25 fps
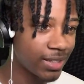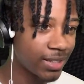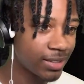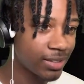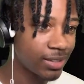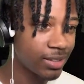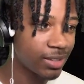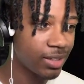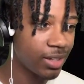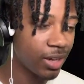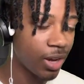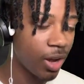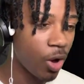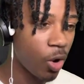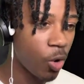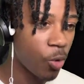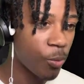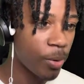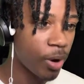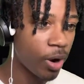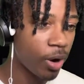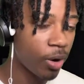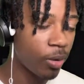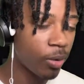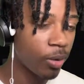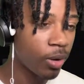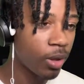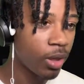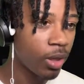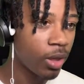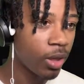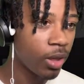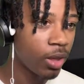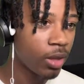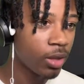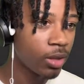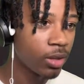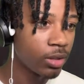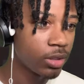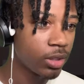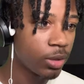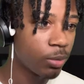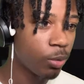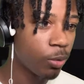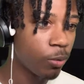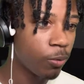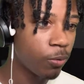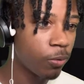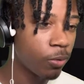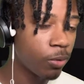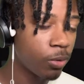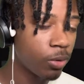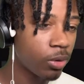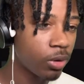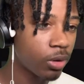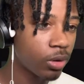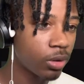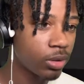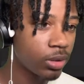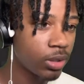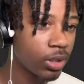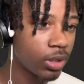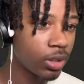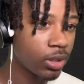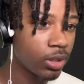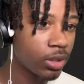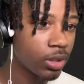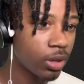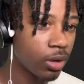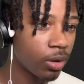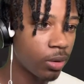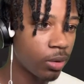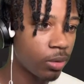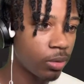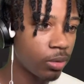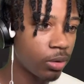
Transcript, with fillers: Let's go, bro. zero four six zero.